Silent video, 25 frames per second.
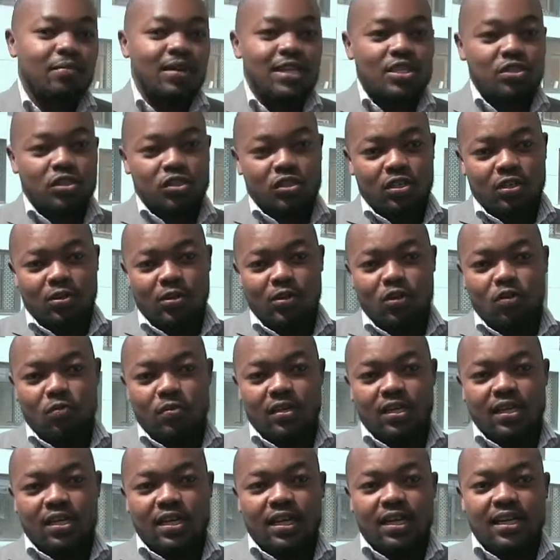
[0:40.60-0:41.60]
a
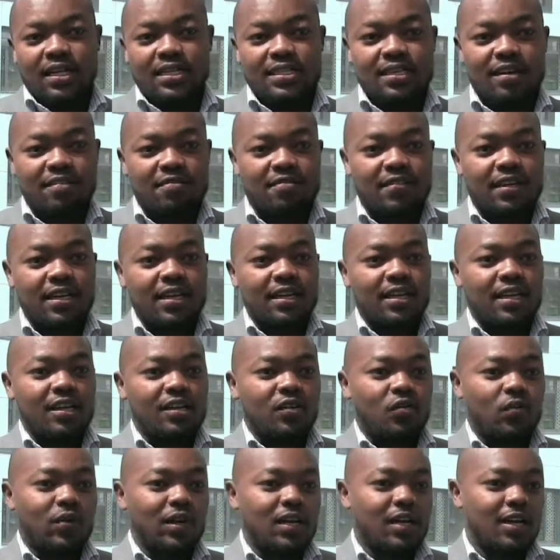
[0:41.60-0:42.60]
socioeconomic uh, survey in
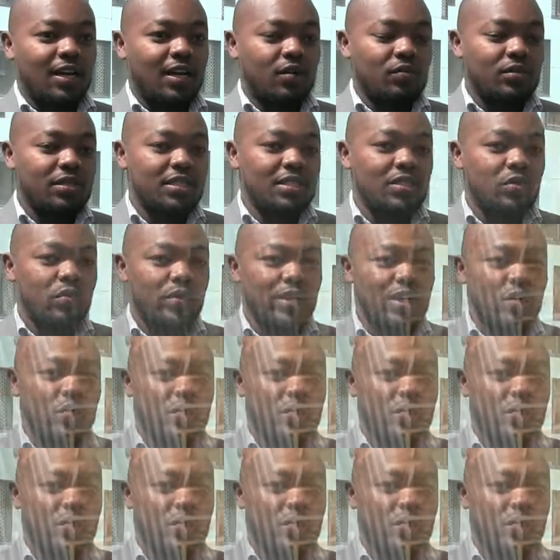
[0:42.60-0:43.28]
Kwale County where